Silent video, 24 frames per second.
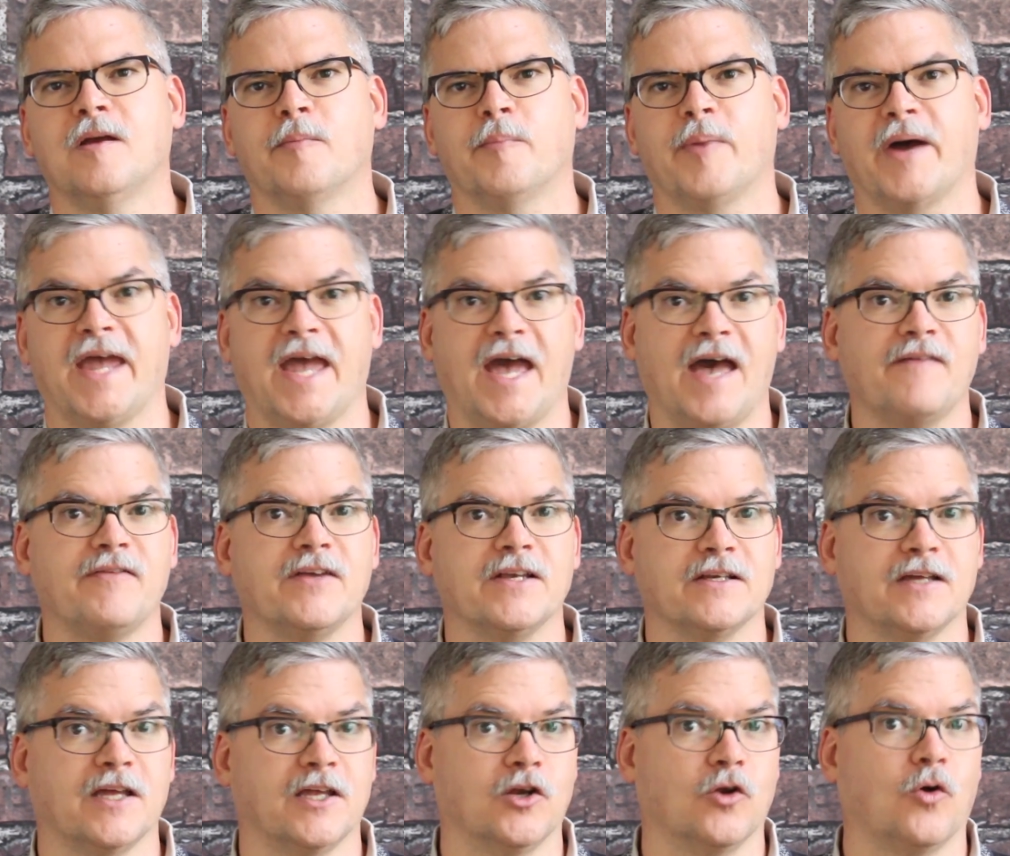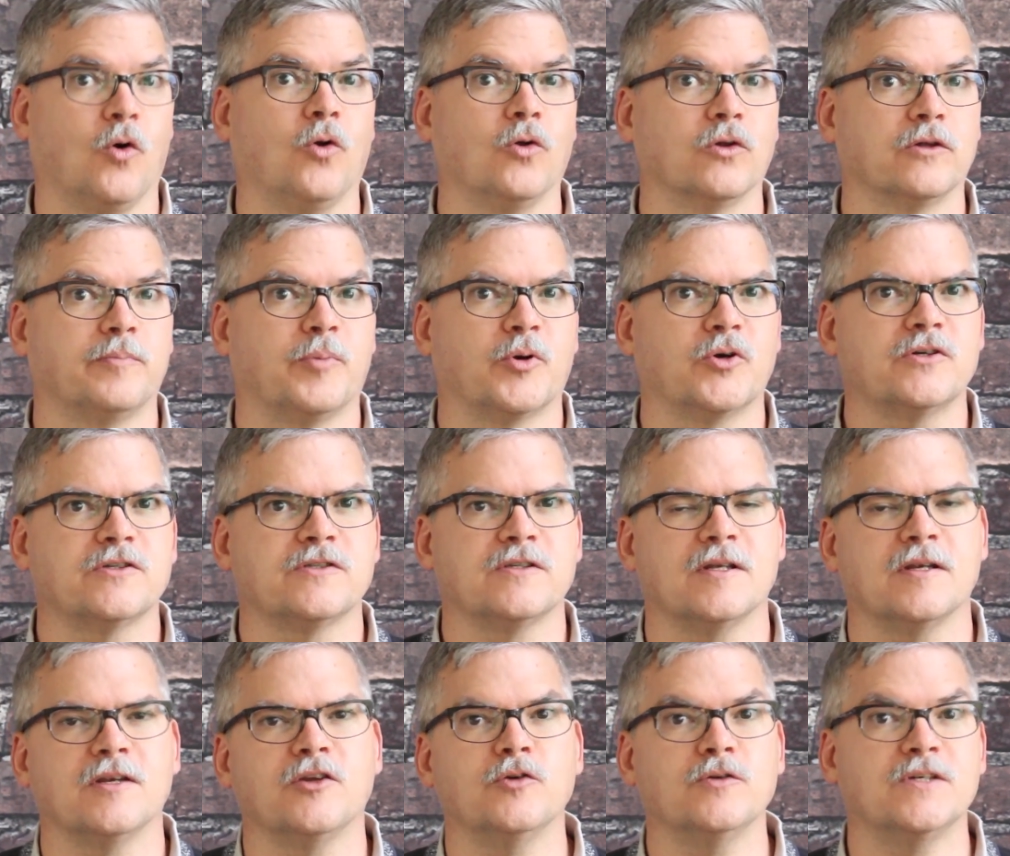by having an old
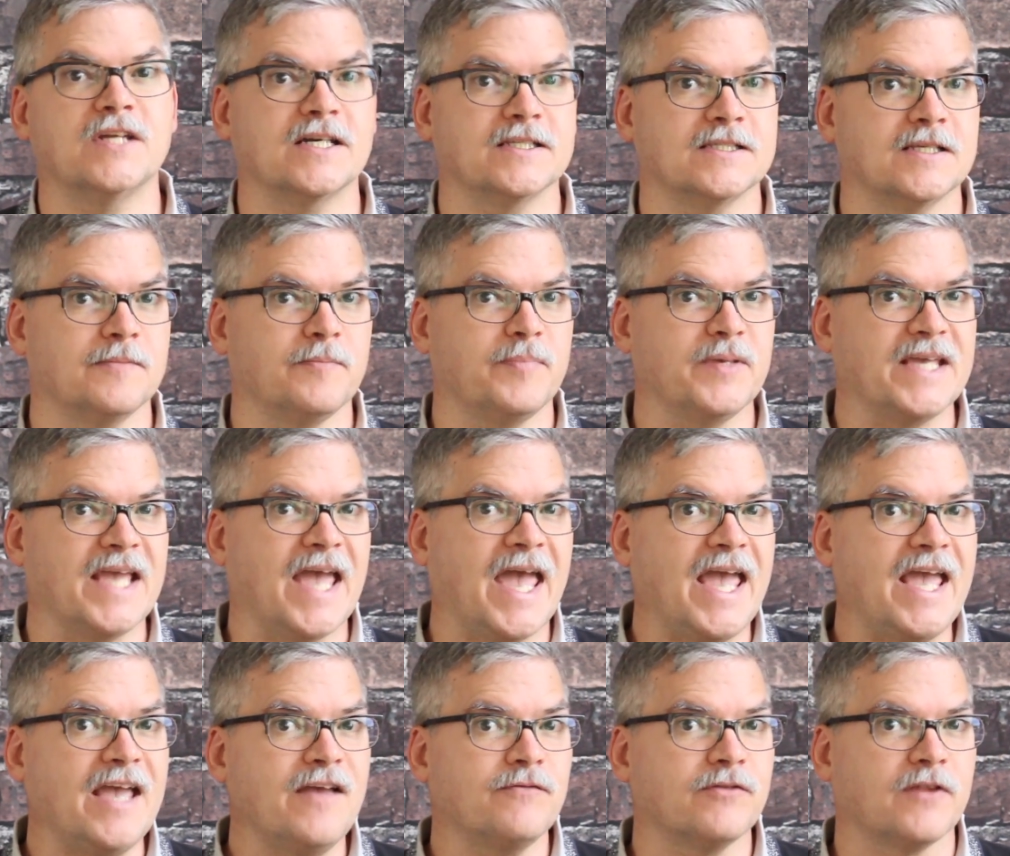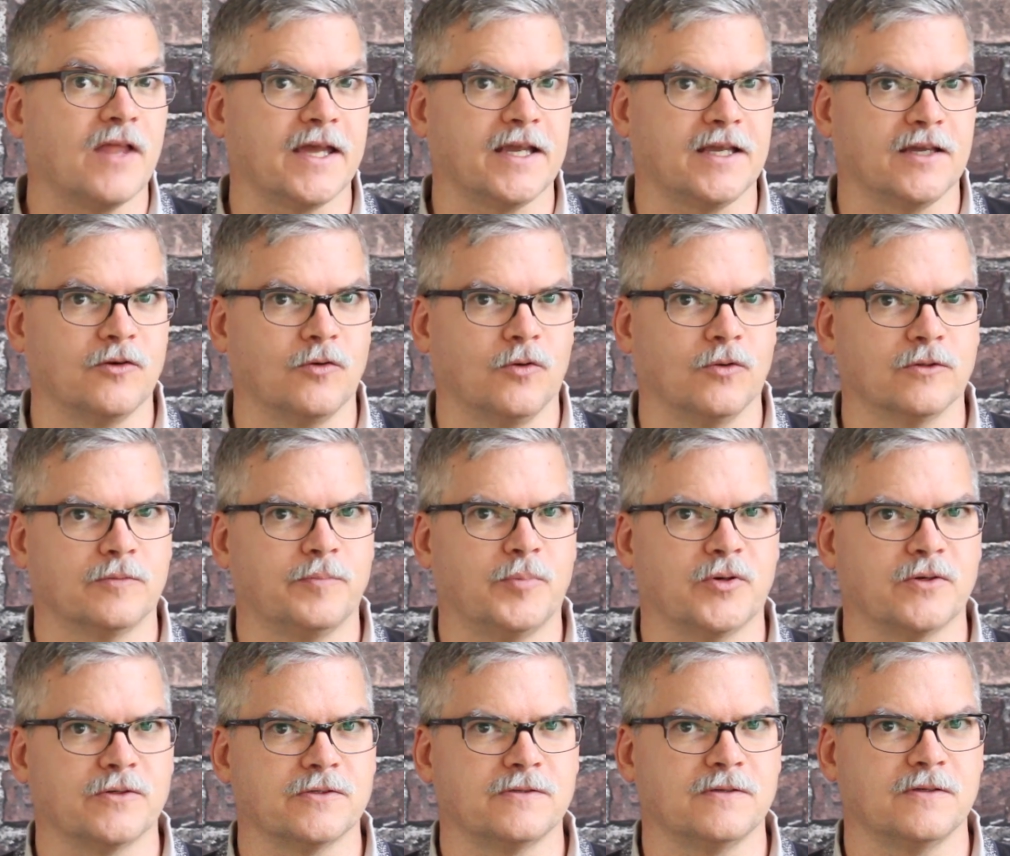person who doesn't behave like an old
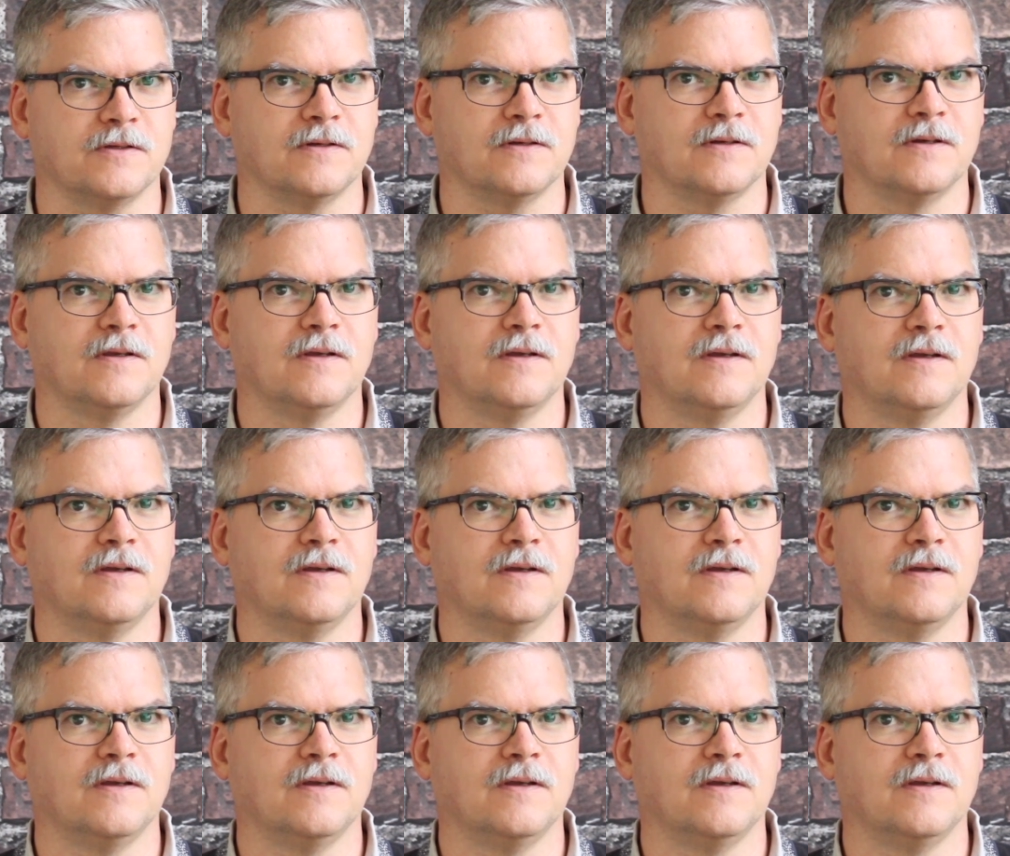person.